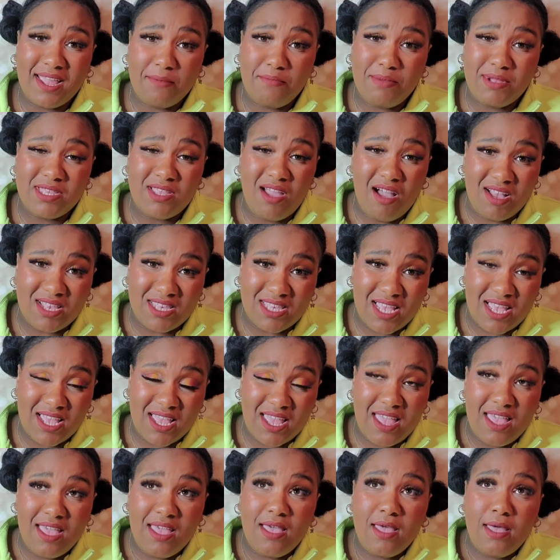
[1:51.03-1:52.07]
can be
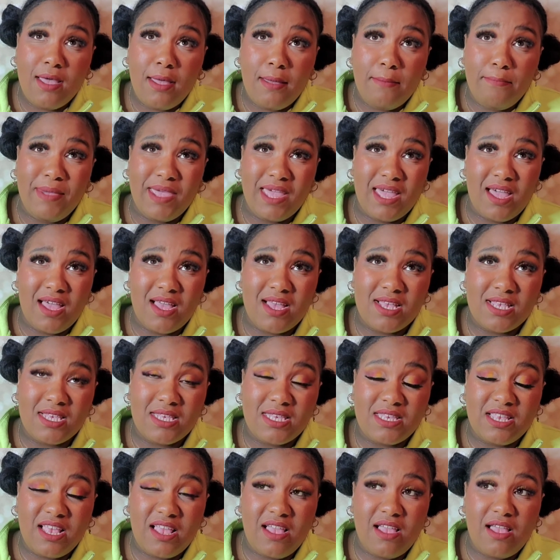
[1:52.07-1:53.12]
toxic
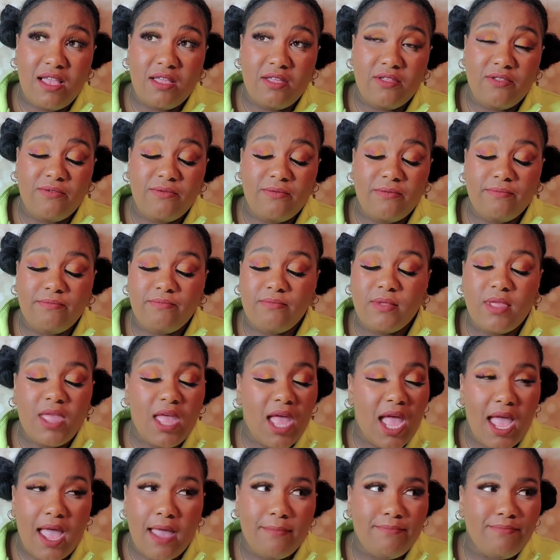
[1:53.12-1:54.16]
because,
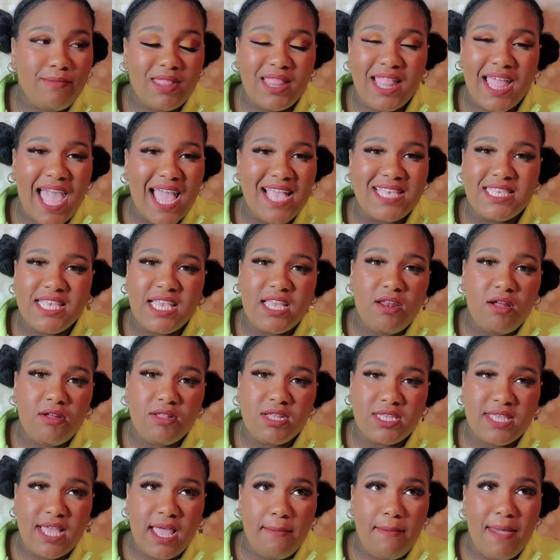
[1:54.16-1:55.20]
like, I see it all
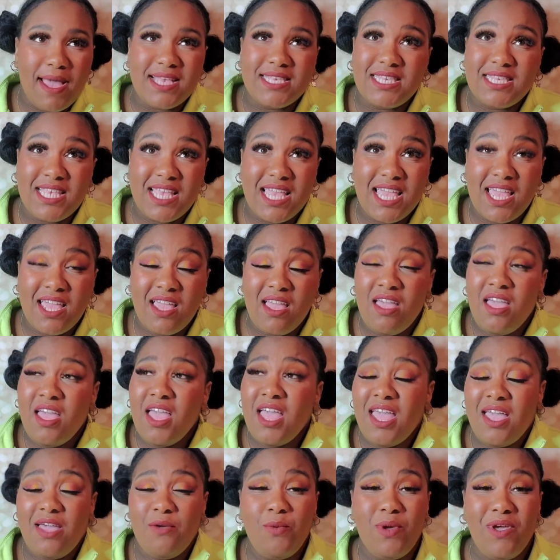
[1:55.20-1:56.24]
the time. I see,
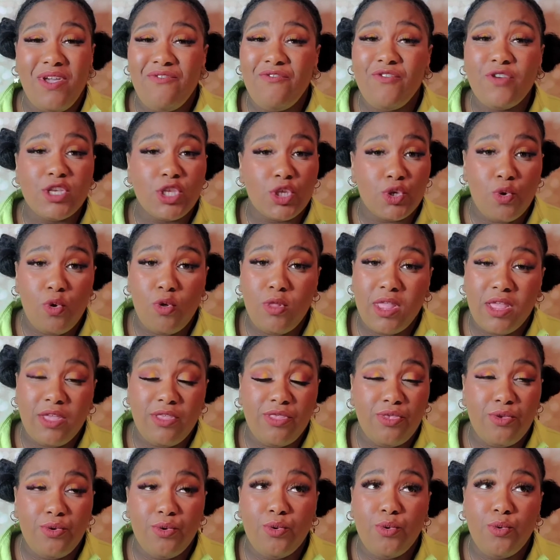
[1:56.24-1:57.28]
if you're scrolling
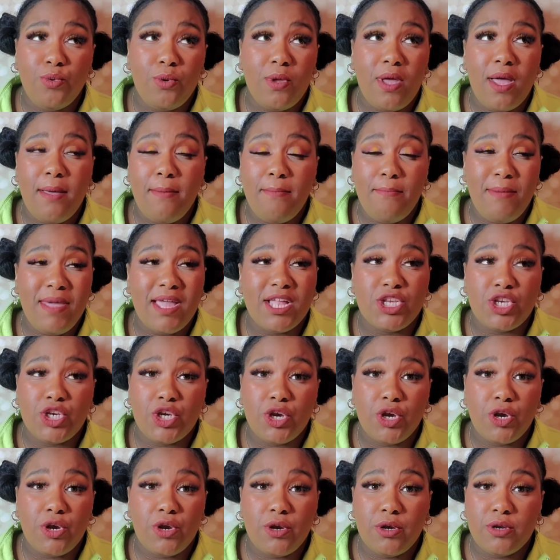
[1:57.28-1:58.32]
through a
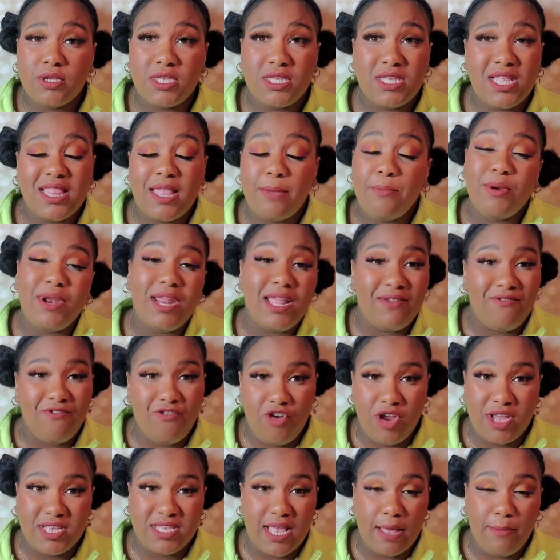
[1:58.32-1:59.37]
major celebrity,
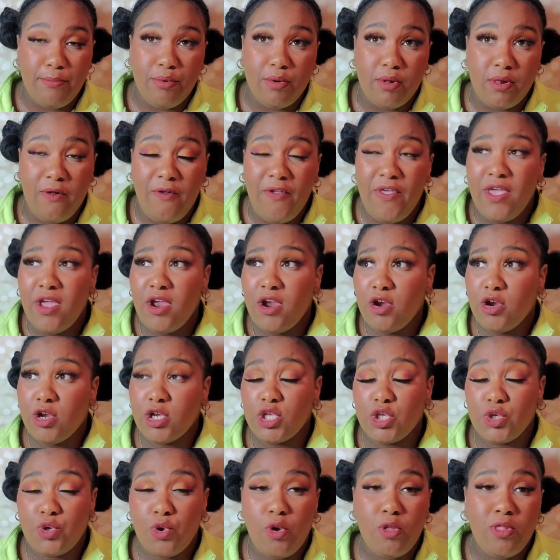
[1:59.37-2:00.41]
for example, you're
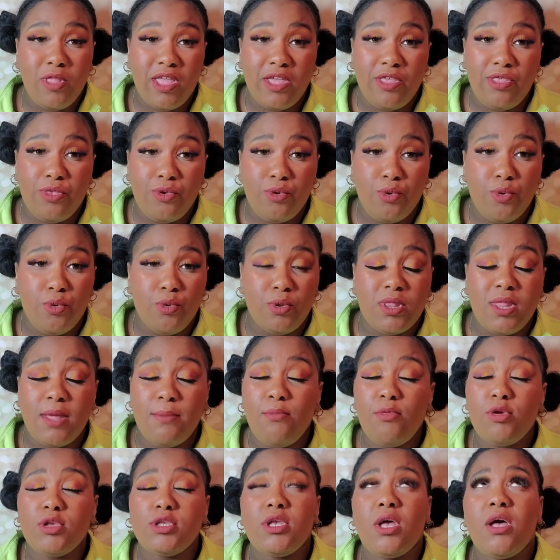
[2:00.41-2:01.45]
scrolling through the
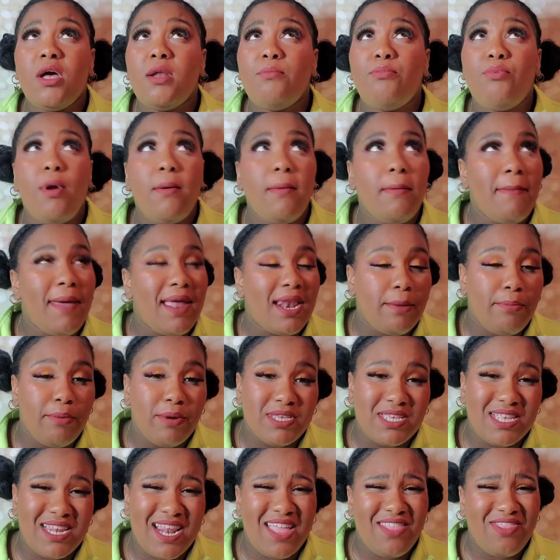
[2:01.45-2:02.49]
most unproblematic
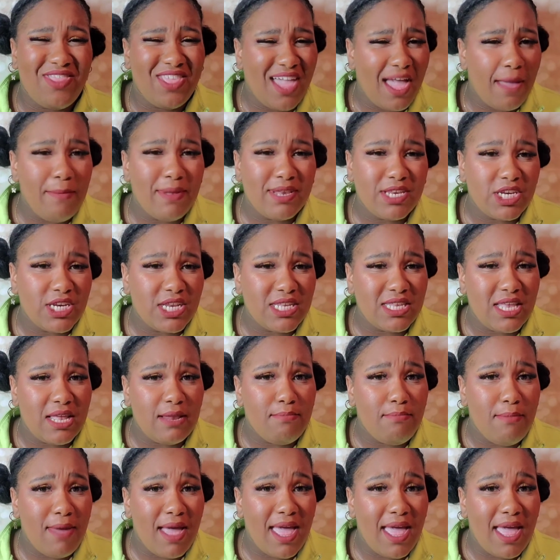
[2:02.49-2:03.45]
person. I think I mentioned this in